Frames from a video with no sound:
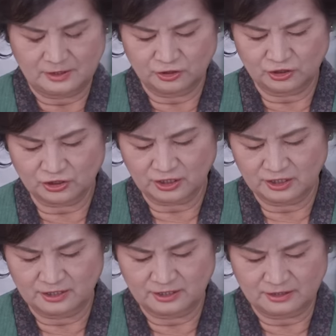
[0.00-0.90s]
I'll just
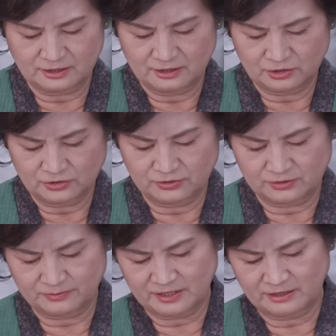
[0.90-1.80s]
cut it
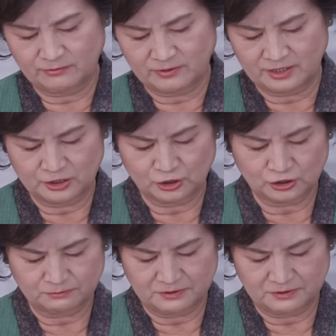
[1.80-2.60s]
into about 1-inch